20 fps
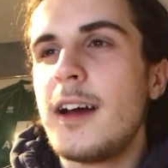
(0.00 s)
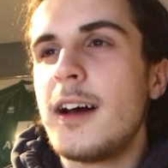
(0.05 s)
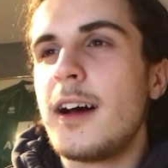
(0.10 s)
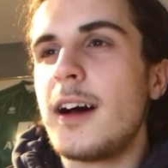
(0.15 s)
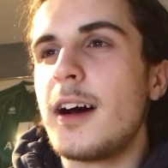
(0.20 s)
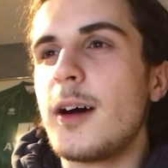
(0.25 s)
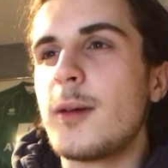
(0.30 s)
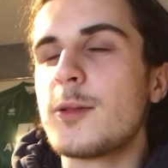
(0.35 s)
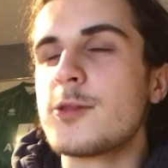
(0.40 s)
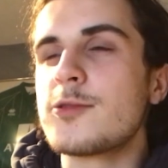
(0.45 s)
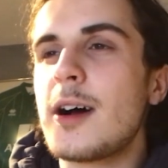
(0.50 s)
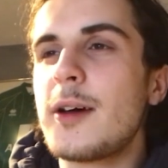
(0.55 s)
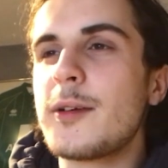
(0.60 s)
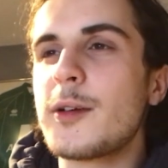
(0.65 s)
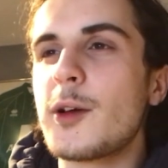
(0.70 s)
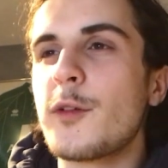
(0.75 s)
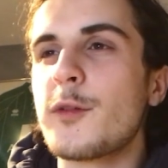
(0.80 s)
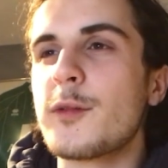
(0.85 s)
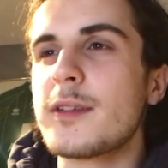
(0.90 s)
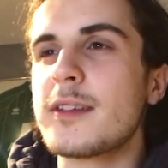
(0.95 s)
We'll round
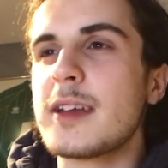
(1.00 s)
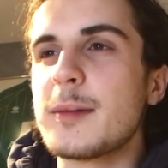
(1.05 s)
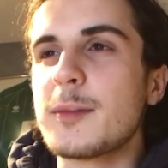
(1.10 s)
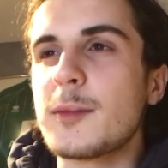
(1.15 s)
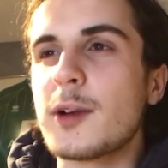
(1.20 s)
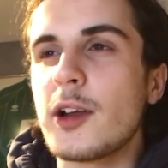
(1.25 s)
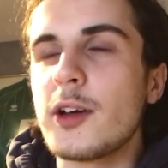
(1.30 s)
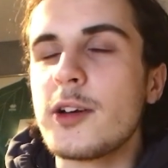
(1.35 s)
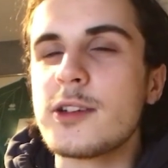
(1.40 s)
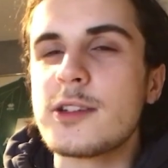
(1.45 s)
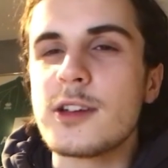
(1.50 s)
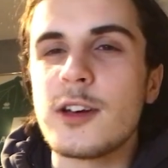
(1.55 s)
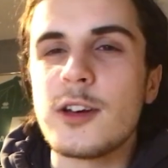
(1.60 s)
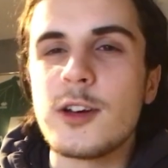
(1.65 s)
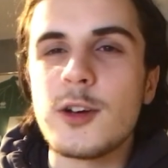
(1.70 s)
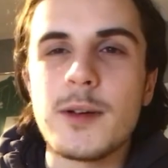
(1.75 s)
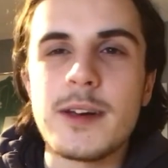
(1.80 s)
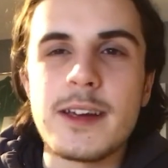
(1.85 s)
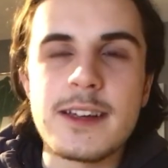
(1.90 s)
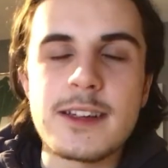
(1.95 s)
it off with Tim Closer,
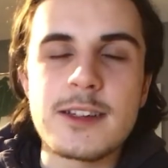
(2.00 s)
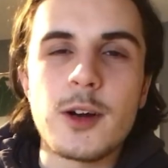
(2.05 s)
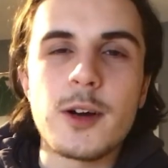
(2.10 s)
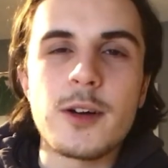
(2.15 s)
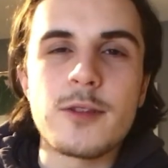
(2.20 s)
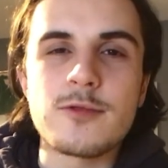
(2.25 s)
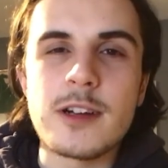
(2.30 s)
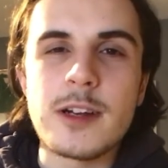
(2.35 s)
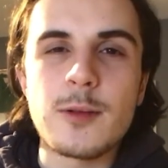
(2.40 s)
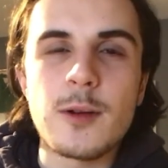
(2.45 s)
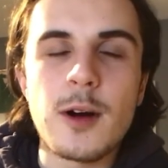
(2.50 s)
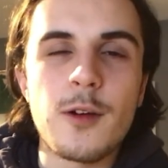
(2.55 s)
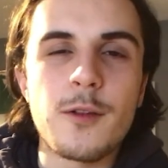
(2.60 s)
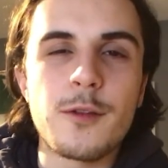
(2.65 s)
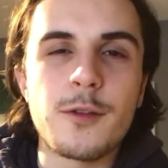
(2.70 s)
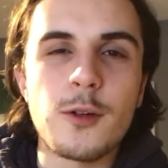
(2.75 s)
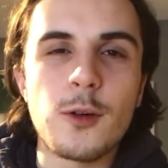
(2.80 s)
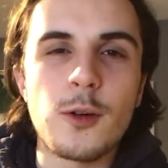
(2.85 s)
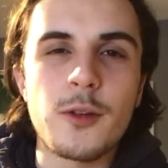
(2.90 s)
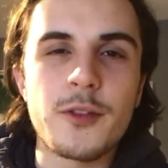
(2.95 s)
who it is going really well
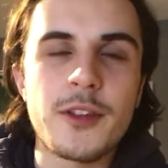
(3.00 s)
for.